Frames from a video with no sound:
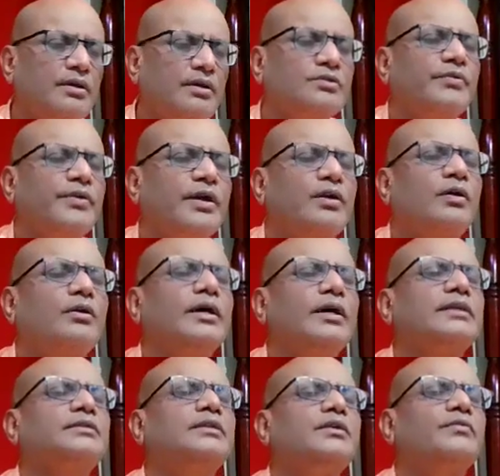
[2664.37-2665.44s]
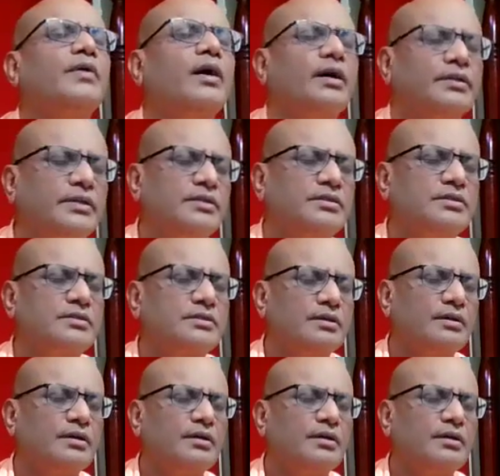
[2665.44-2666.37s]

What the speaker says: So we are all ativadis,